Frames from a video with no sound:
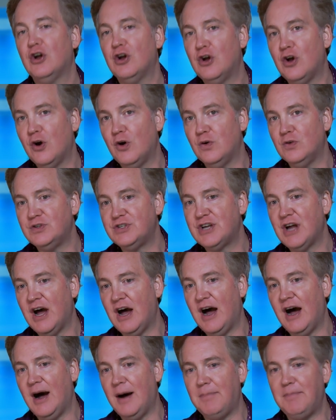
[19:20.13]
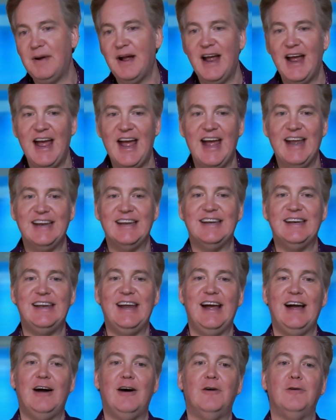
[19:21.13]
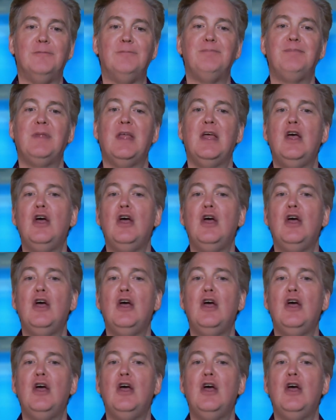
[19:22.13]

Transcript: goes up and down.